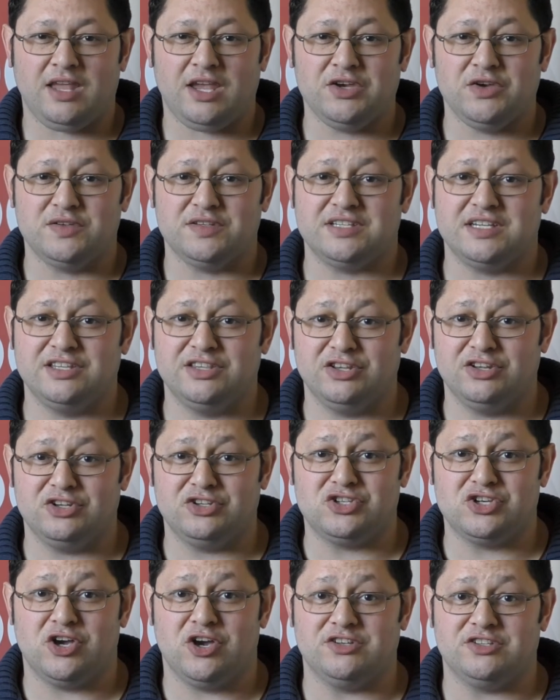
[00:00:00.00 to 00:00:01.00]
you see that
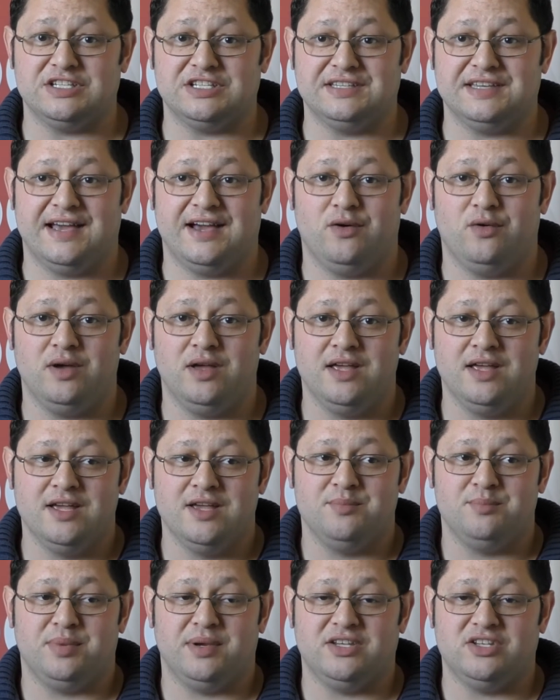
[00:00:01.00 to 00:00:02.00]
the church is now
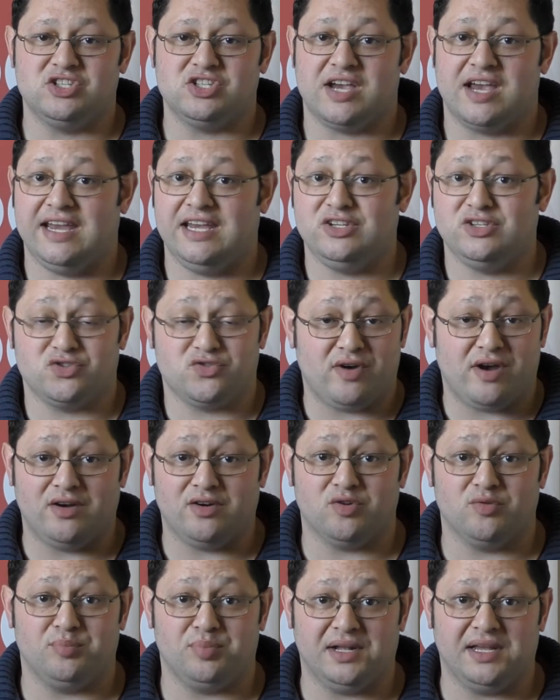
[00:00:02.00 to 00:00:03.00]
being changed
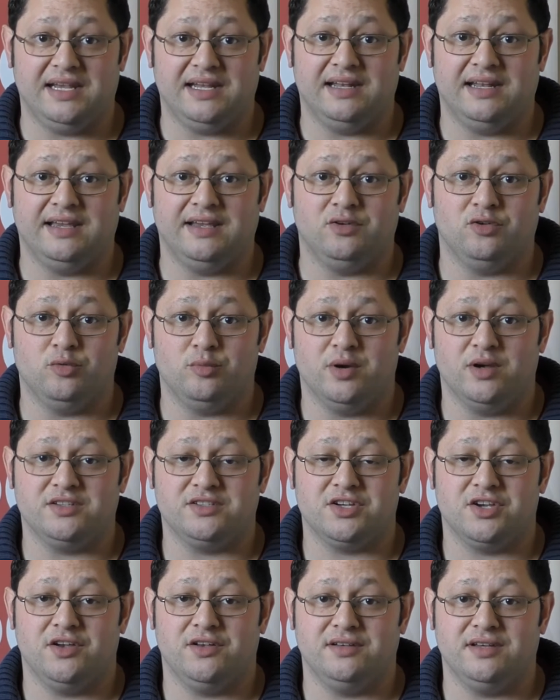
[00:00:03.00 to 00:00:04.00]
around completely and
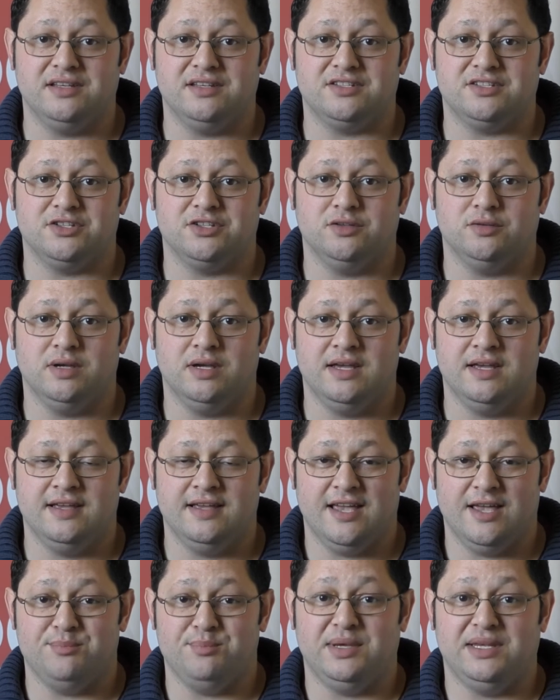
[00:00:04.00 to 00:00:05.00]
almost turned into
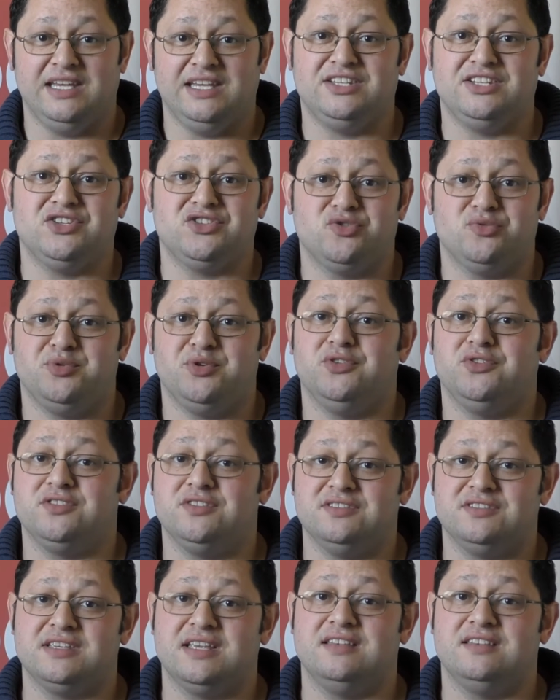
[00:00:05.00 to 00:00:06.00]
a mini
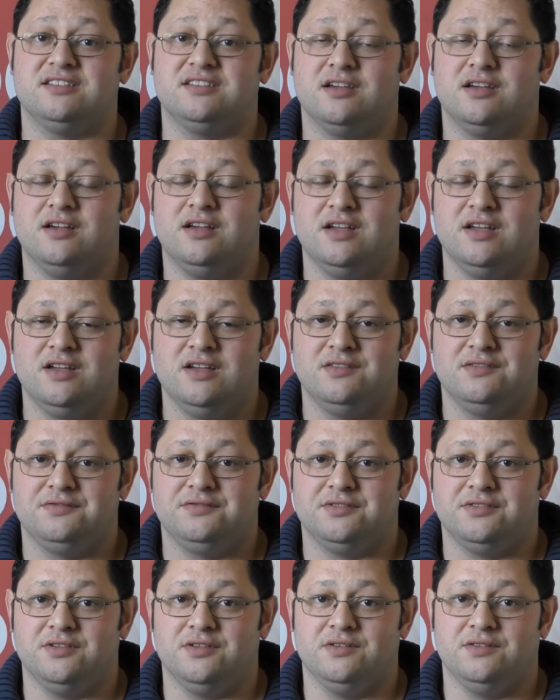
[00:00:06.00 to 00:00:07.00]
distribution centre
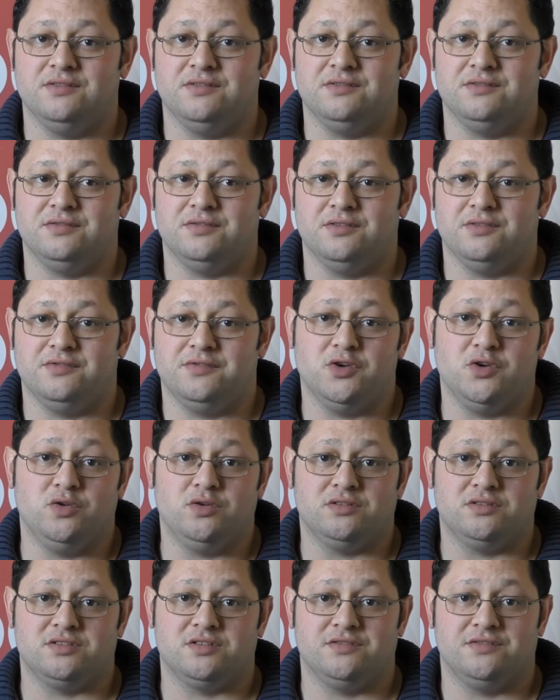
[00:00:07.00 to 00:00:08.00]
for
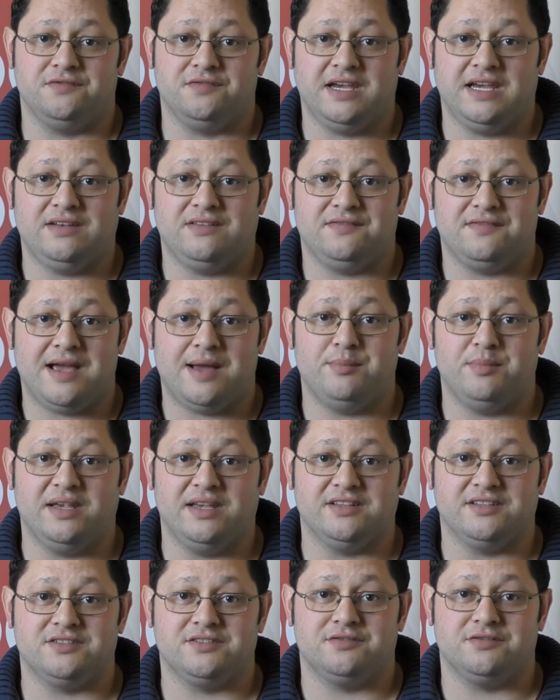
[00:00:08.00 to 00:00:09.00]
food, to feed
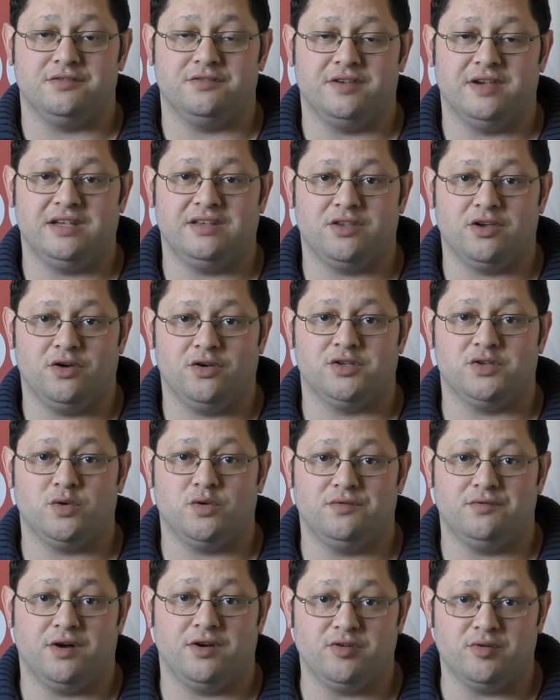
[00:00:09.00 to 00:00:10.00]
families, to feed those
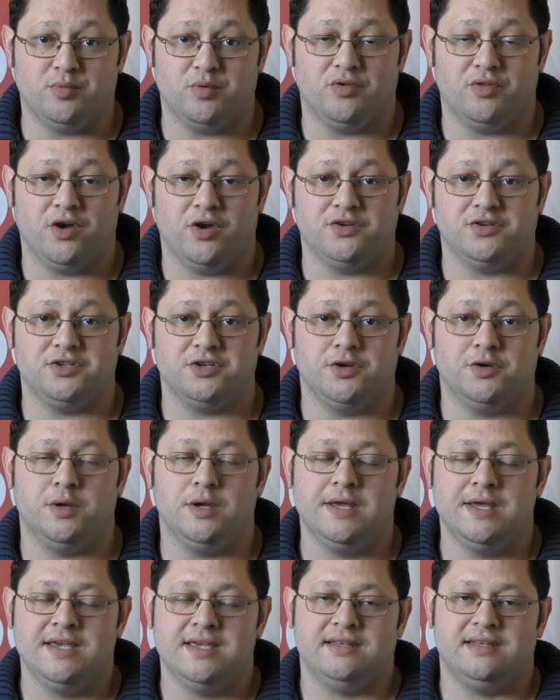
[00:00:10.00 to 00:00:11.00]
who are vulnerable, those who
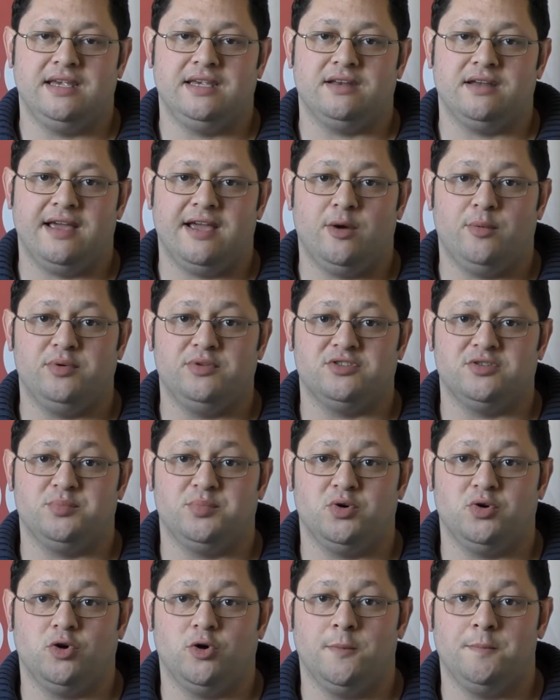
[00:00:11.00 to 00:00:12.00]
need our help and
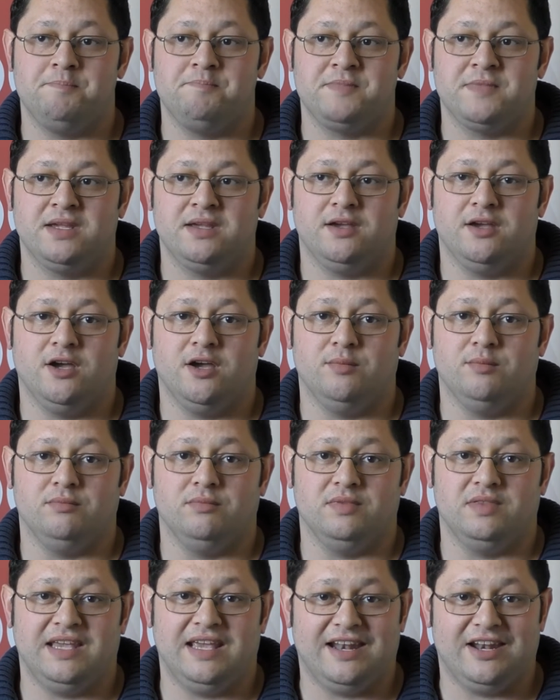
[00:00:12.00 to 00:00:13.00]
support.
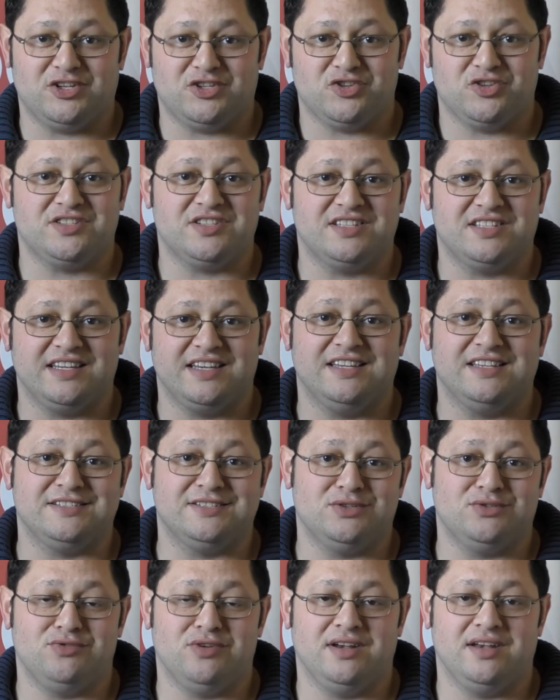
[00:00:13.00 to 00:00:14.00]
The electricity is
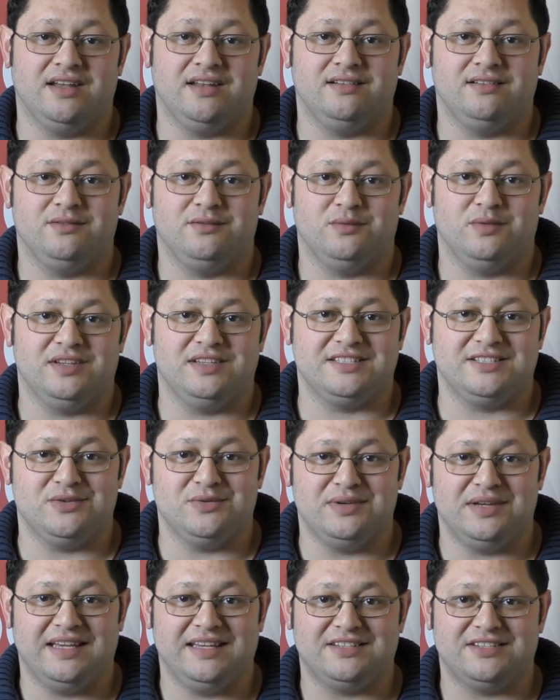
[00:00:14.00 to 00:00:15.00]
still running. We
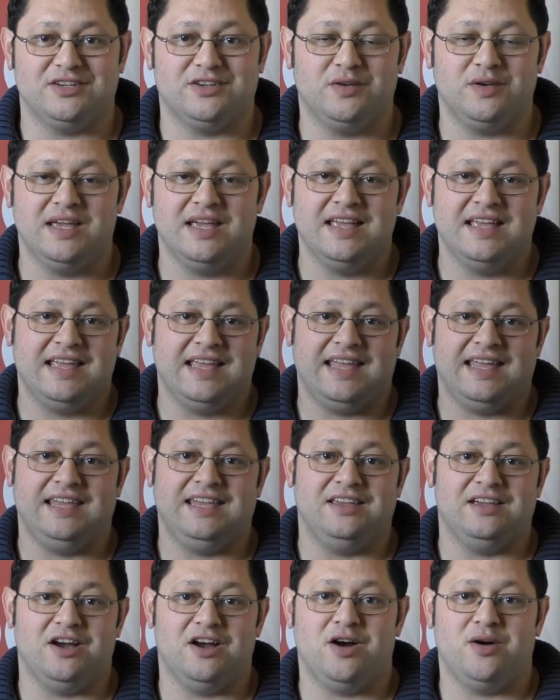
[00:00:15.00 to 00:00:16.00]
still need to
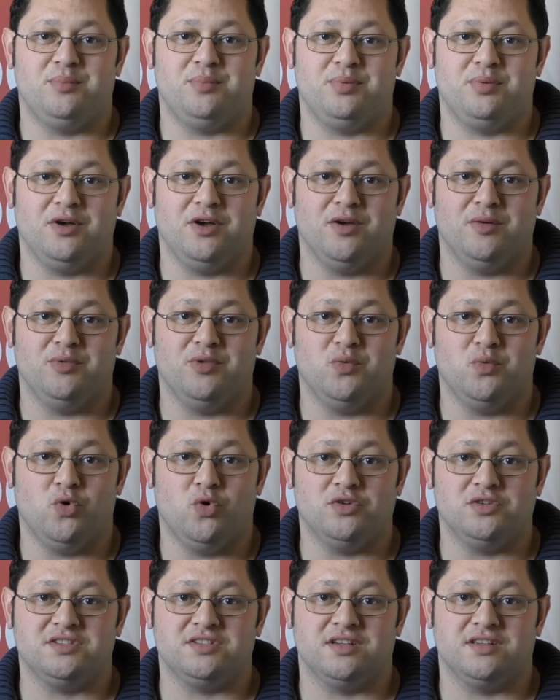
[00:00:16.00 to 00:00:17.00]
heat up the
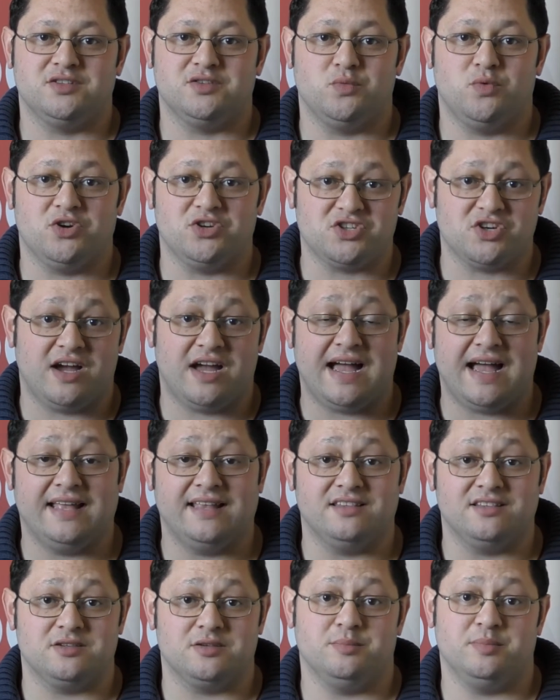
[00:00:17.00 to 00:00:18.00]
water to wash our
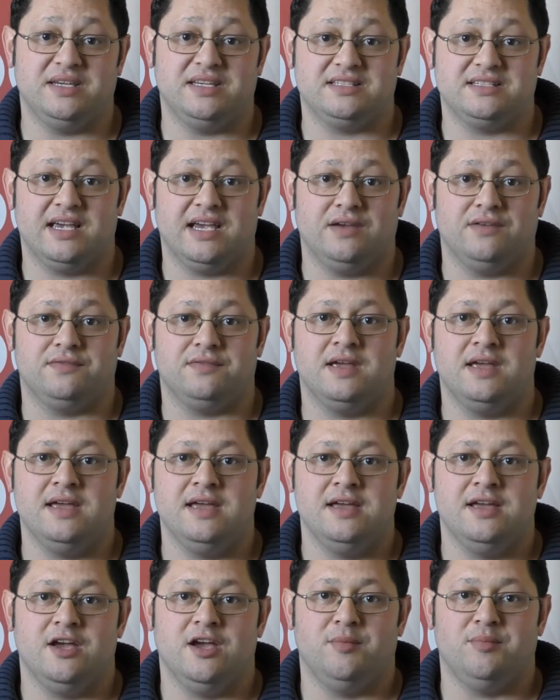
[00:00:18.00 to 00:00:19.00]
hands and be safe.
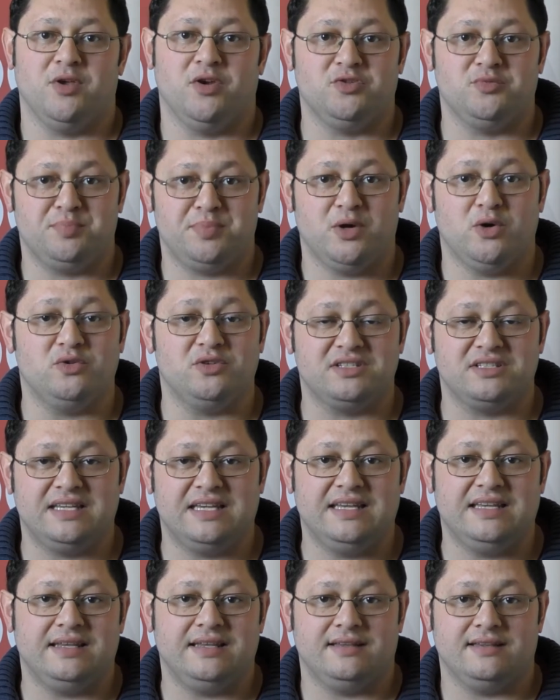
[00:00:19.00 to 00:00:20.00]
And those bills
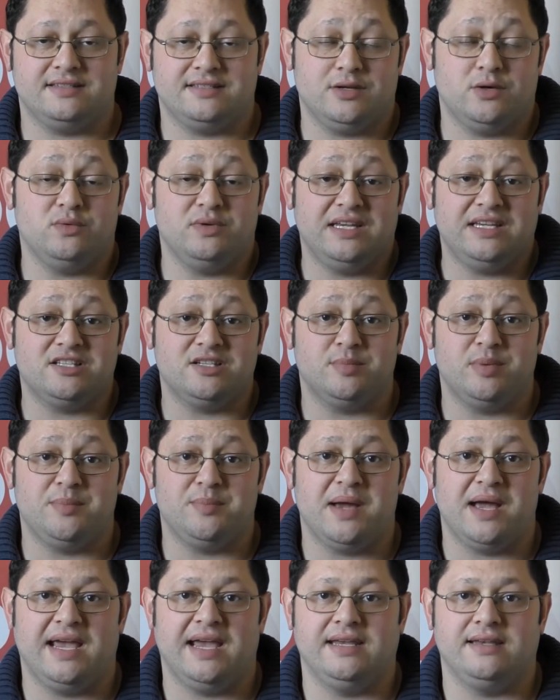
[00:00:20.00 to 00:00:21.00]
still need to
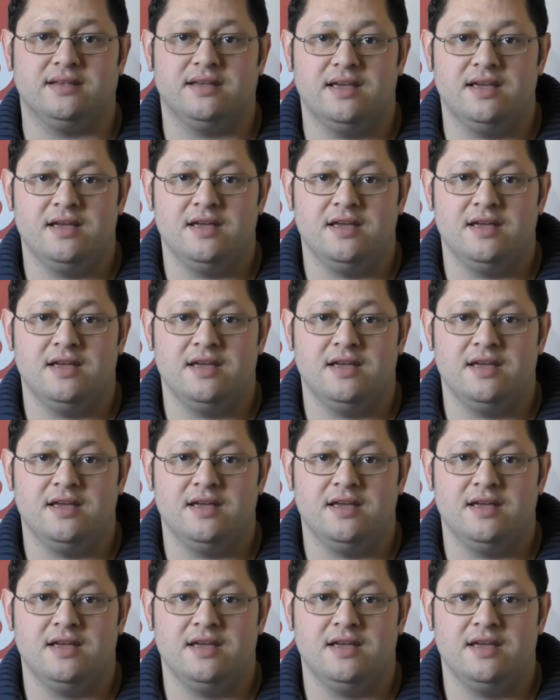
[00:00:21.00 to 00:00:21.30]
be paid.